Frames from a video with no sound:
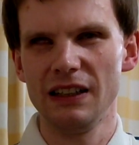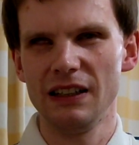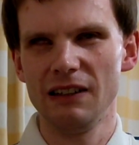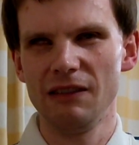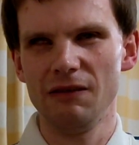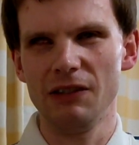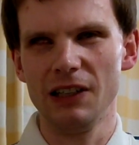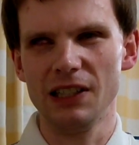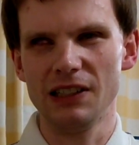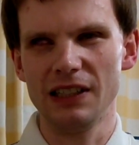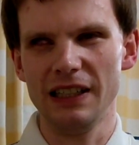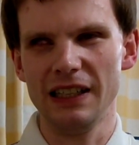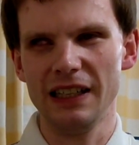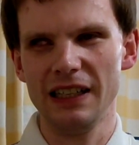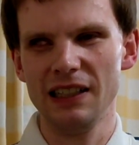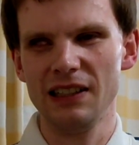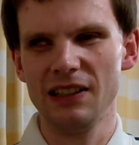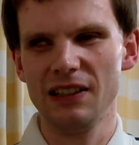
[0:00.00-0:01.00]
resting your
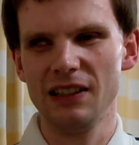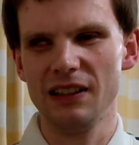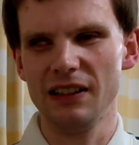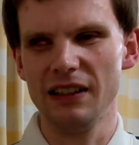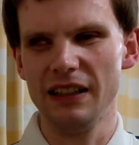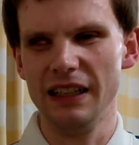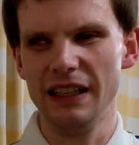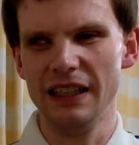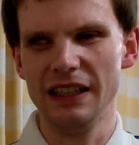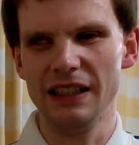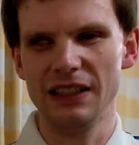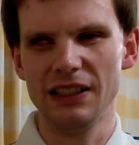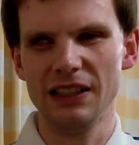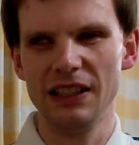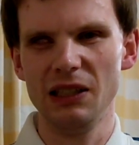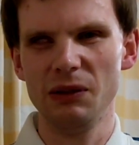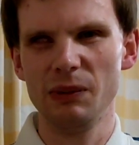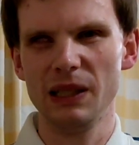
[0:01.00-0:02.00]
head, the
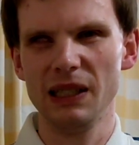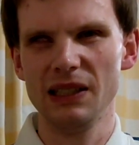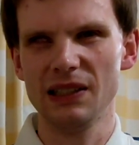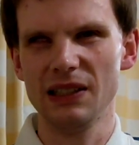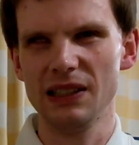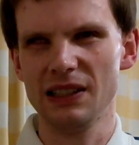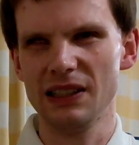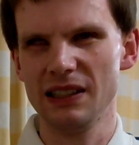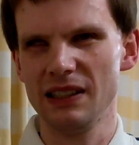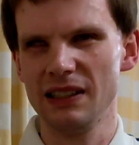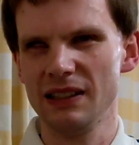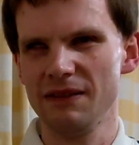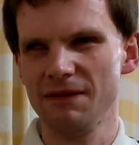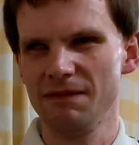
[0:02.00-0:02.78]
cheek piece this is.